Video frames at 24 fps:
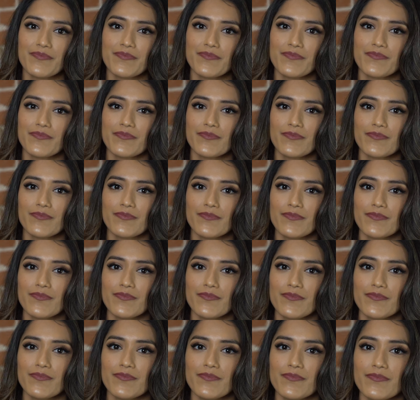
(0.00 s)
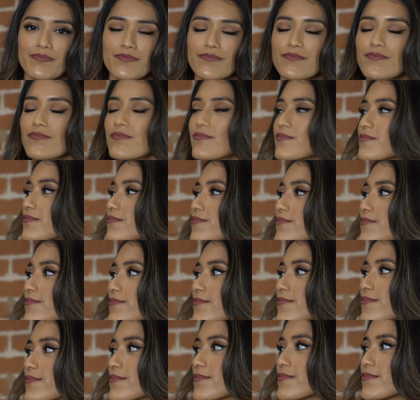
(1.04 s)

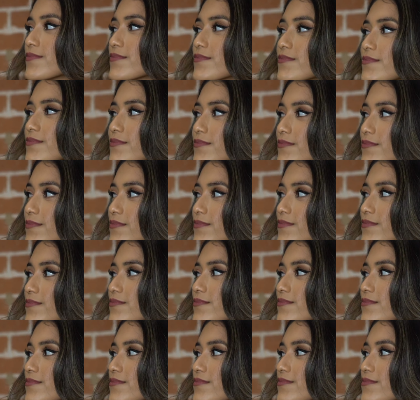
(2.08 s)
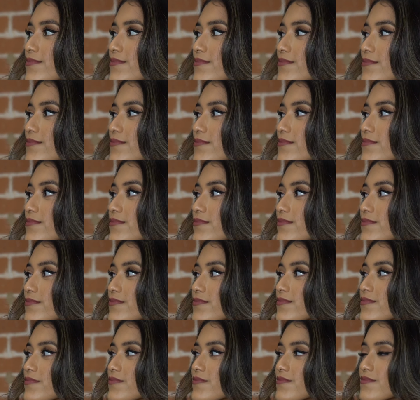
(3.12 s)

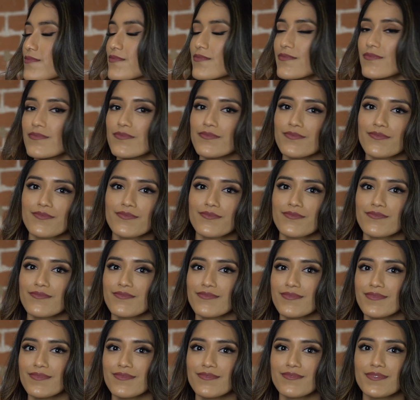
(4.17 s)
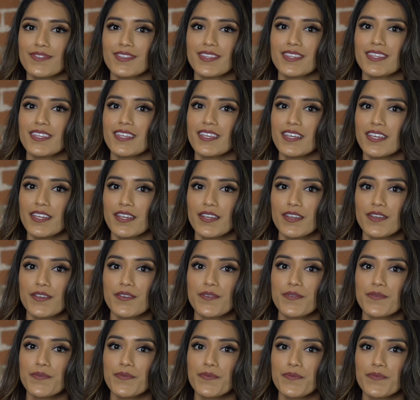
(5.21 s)

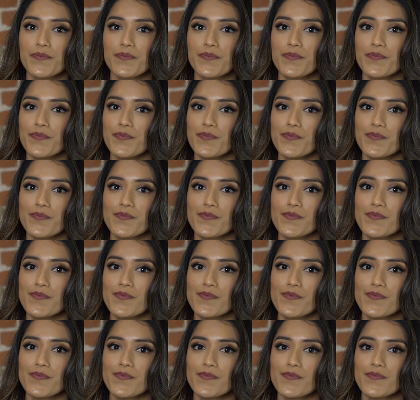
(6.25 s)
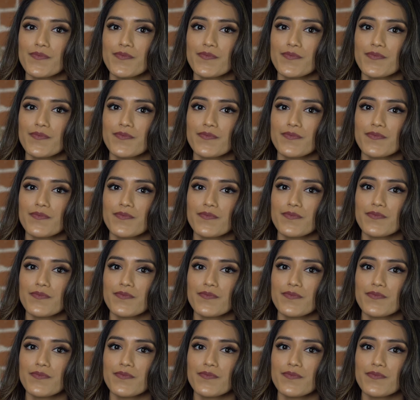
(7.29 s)
(not speaking)